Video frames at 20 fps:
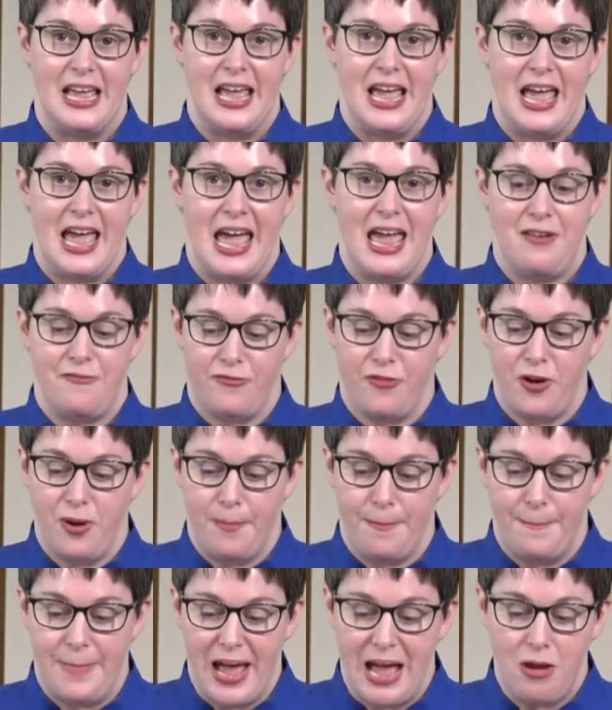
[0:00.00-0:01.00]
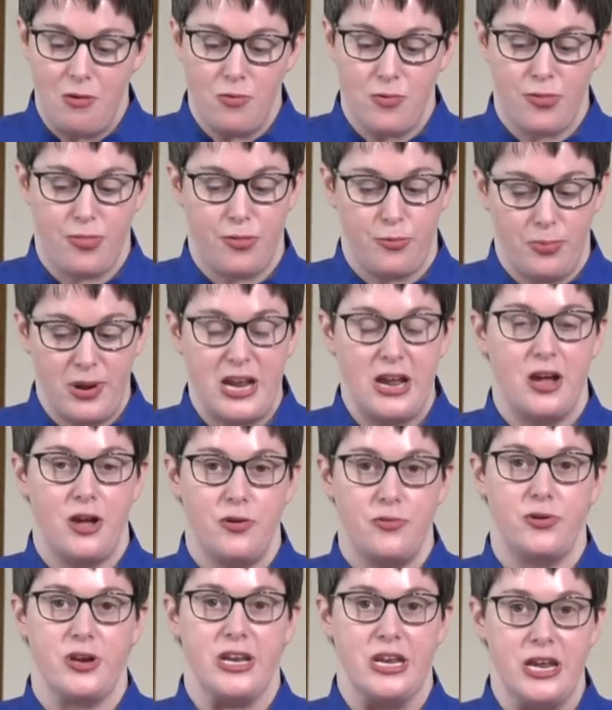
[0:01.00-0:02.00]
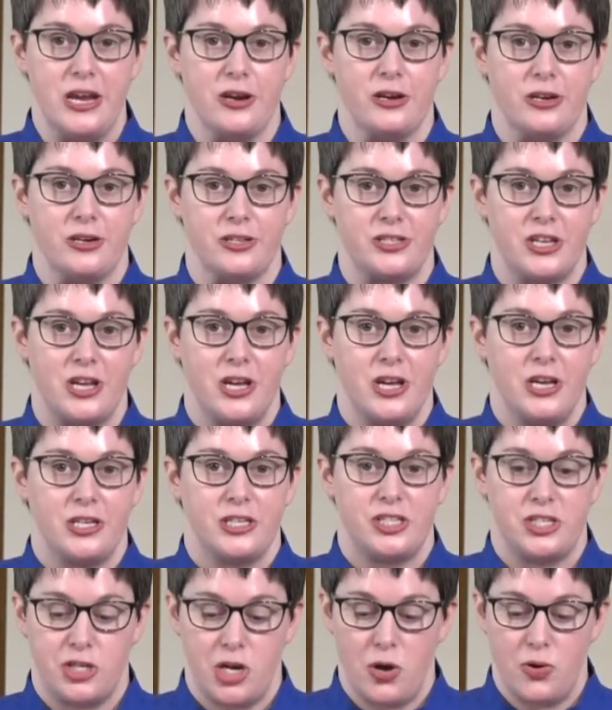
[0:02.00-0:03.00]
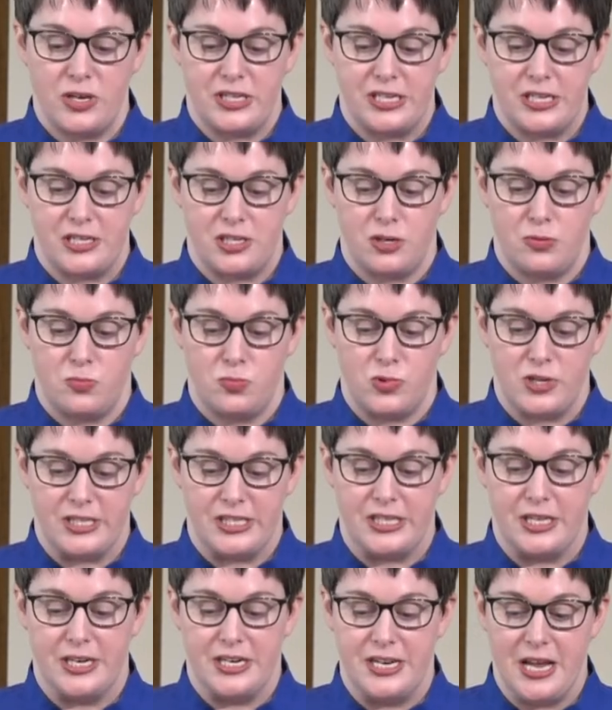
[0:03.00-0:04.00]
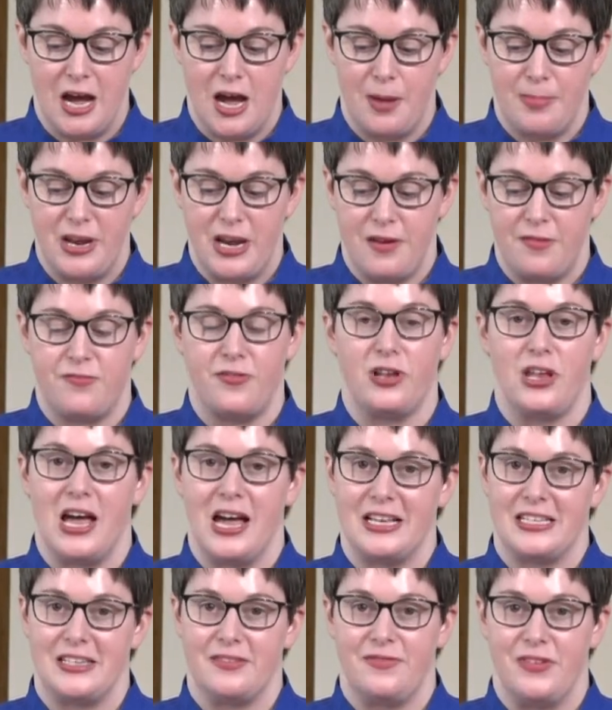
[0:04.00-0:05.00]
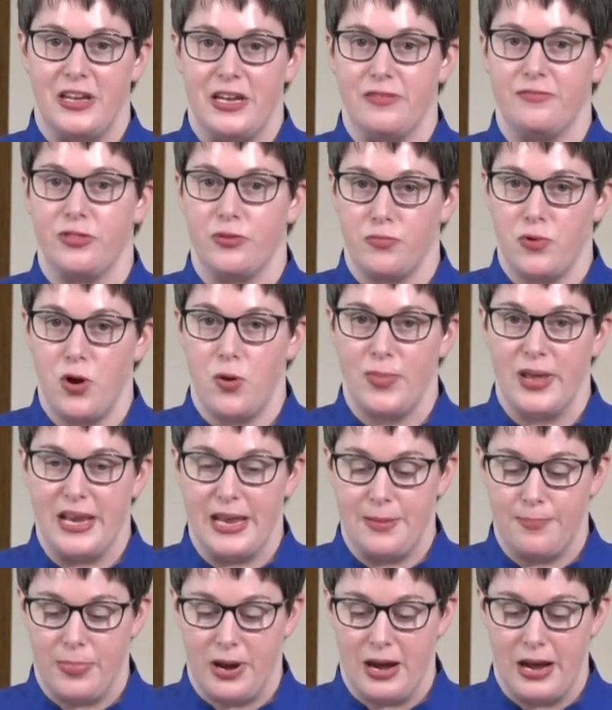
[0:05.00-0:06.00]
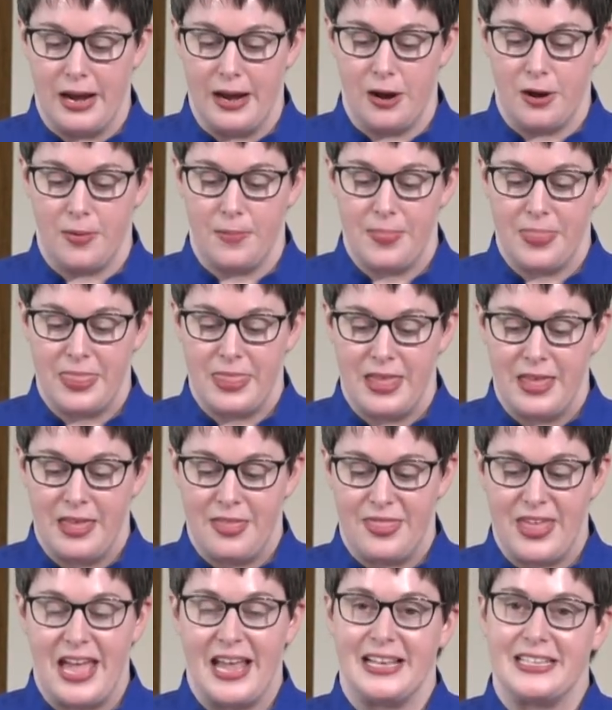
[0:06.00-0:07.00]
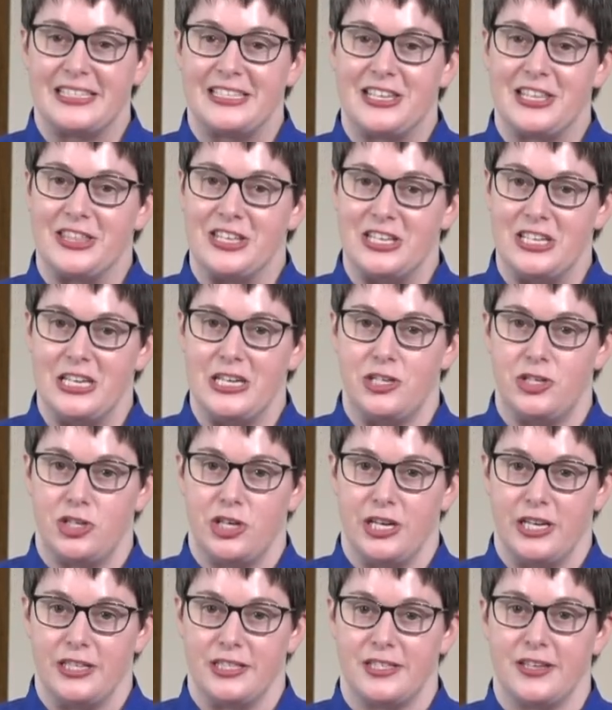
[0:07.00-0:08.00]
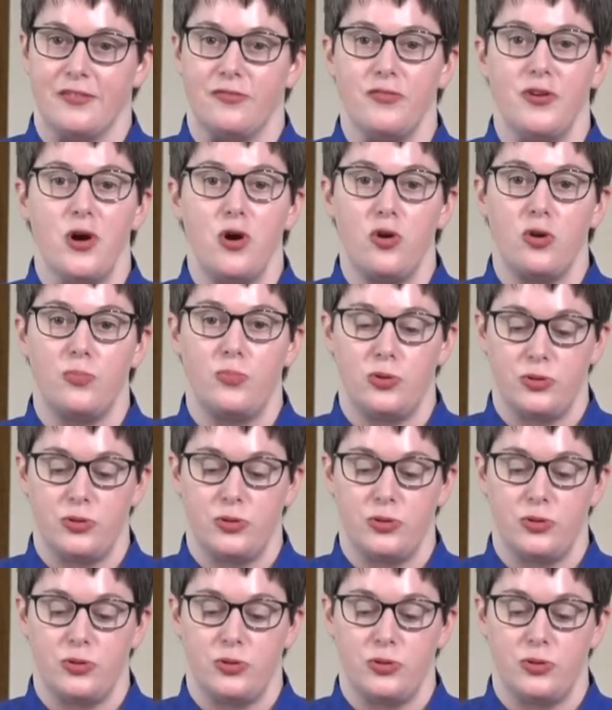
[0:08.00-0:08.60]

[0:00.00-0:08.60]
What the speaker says: And for about 300 years, Stoicism was the dominant philosophy of the Roman Empire, thanks to the teachings of notable